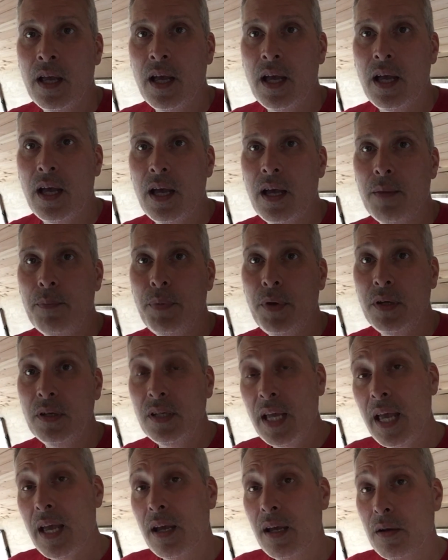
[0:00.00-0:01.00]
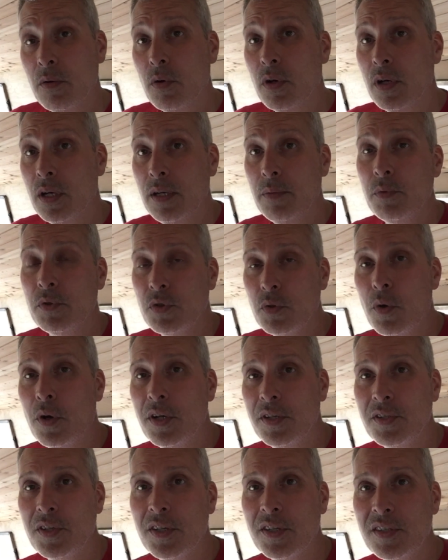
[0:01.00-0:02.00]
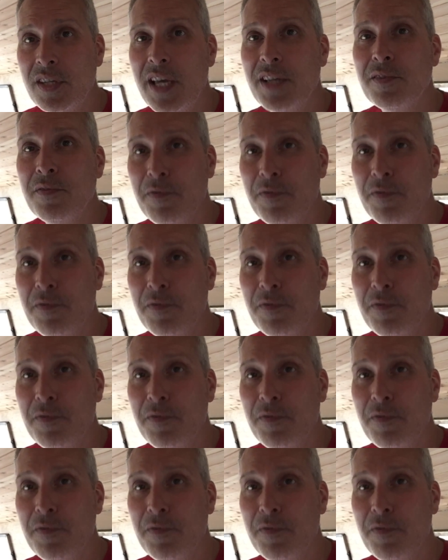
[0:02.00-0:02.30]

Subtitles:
But yeah, it was quite a success.